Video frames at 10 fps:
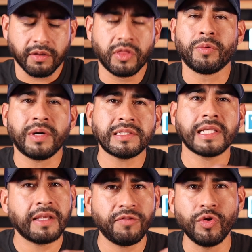the ones
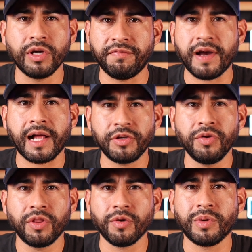that give you good
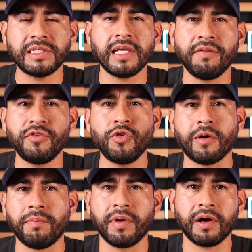value, the ones that give
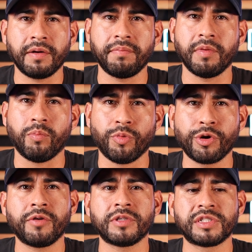you a
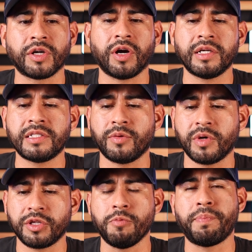more cigars than
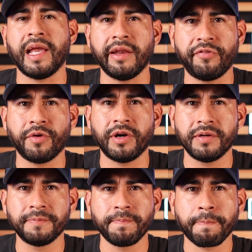what you paid for,
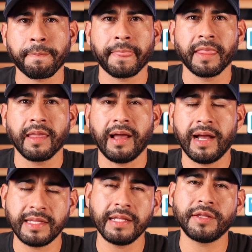
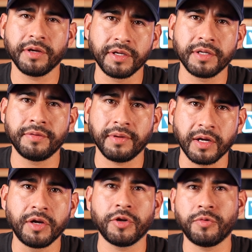I think they're
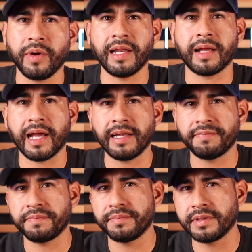a good way to kind
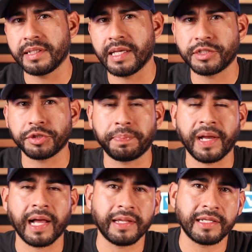of get your
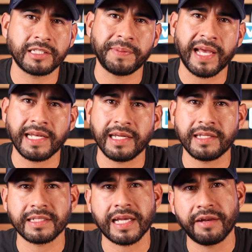palate expanded
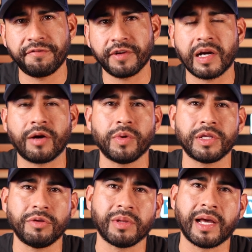and to kind of figure out
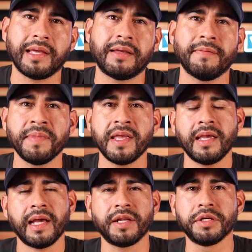what you like,
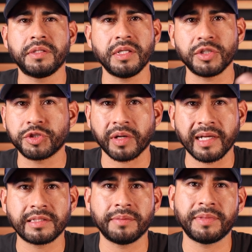and a good thing to
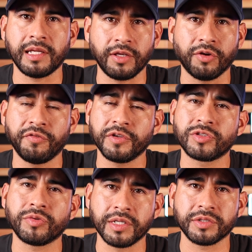try something and you don't feel
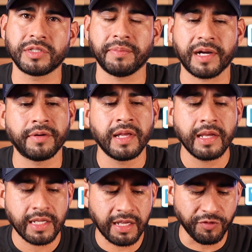so guilty about.
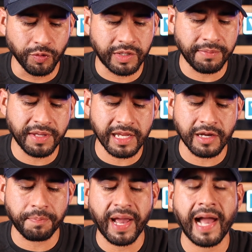If you keep
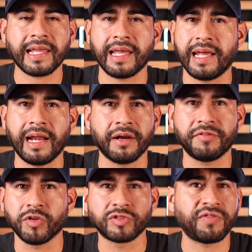getting a pack and out
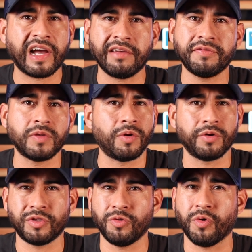of those 5,
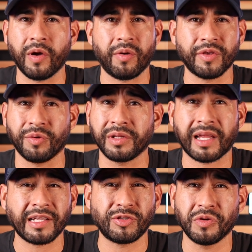you only
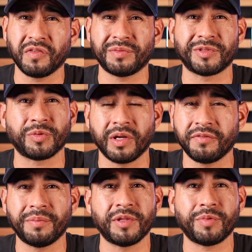like 2 of them or 1
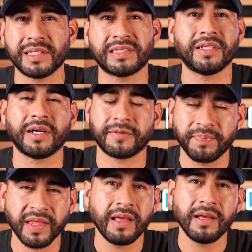of them, the rest suck,
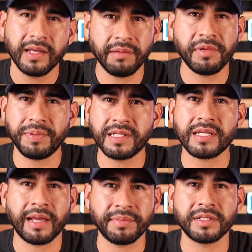it may be
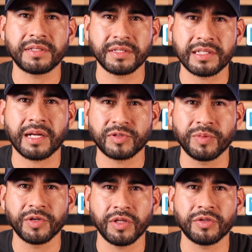time to stop
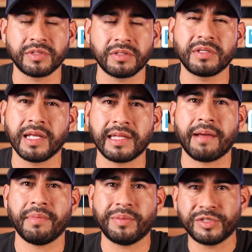smoking those to get
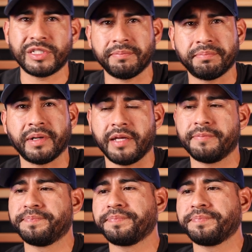that membership. But